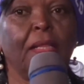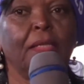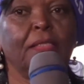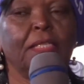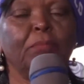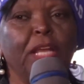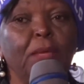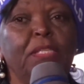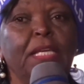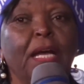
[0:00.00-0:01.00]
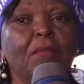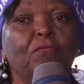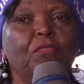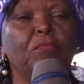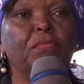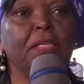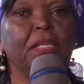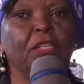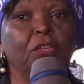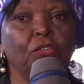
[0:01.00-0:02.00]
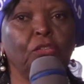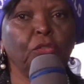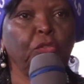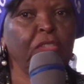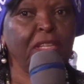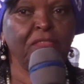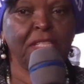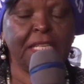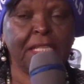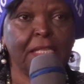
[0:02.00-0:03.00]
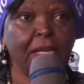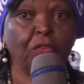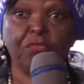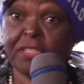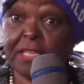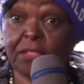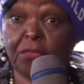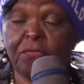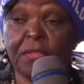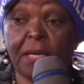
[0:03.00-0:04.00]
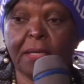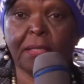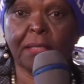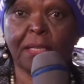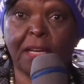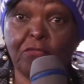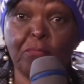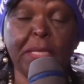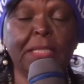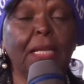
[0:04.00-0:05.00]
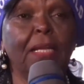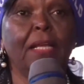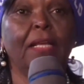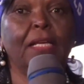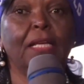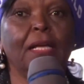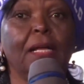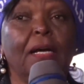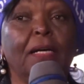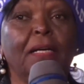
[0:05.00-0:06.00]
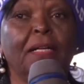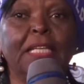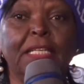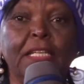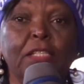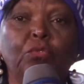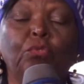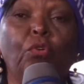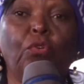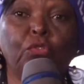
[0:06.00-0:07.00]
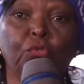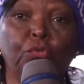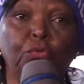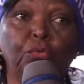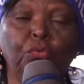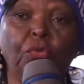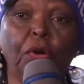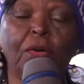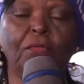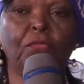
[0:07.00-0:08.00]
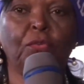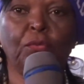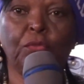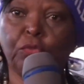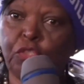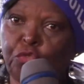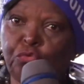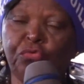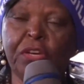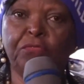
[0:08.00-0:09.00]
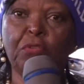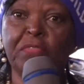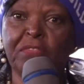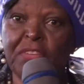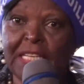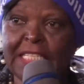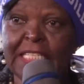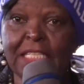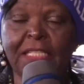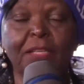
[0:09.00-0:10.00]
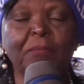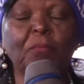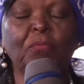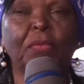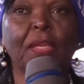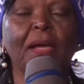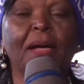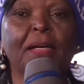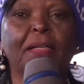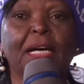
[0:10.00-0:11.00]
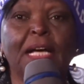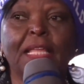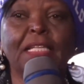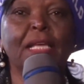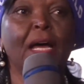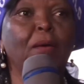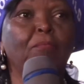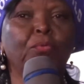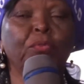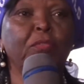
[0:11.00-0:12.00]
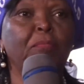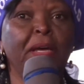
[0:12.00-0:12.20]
Sometimes they come from the social services offices of the government. Ladies go also to look for those children from the villages, Others are brought by